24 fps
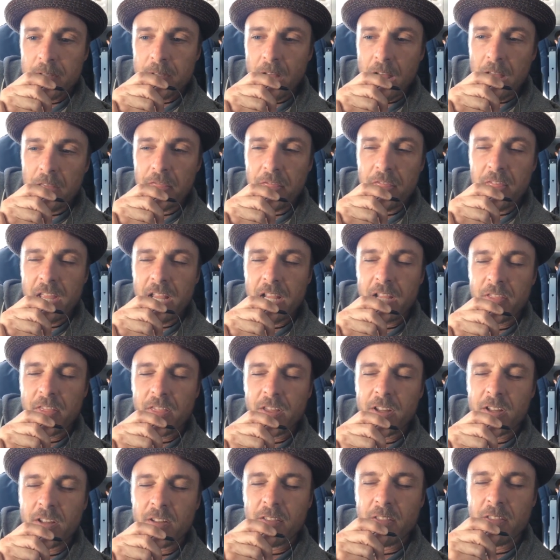I think
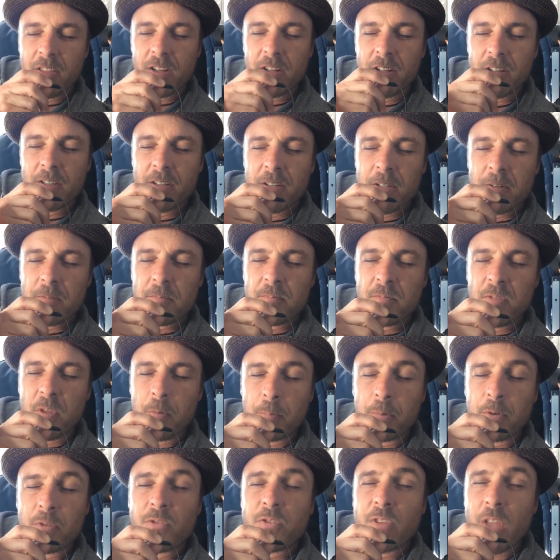the
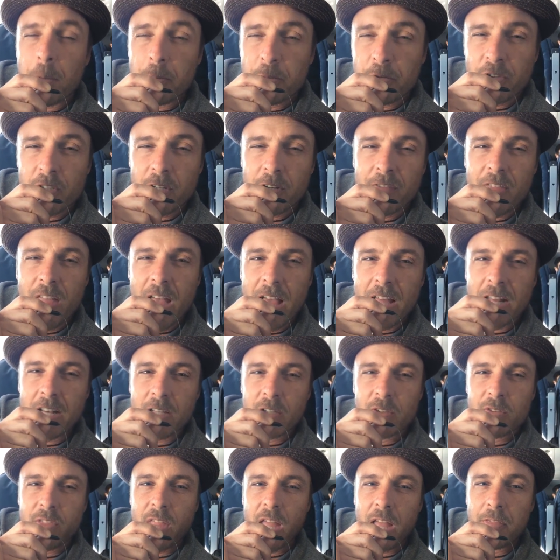perception of that
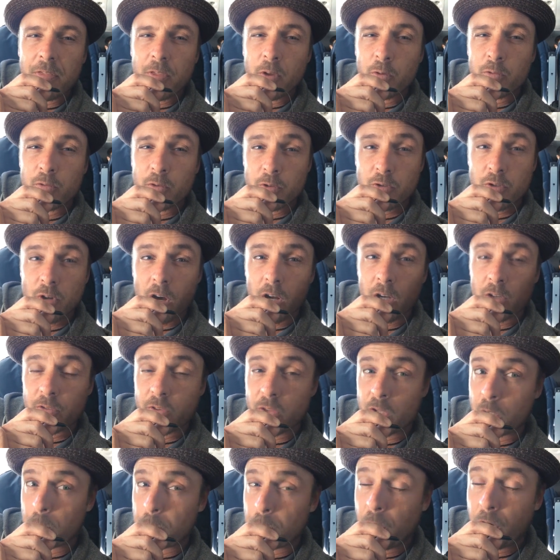is that those are dogs
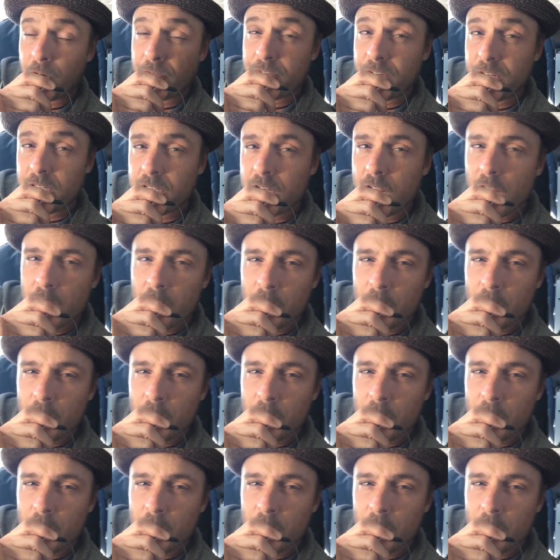that are perfect,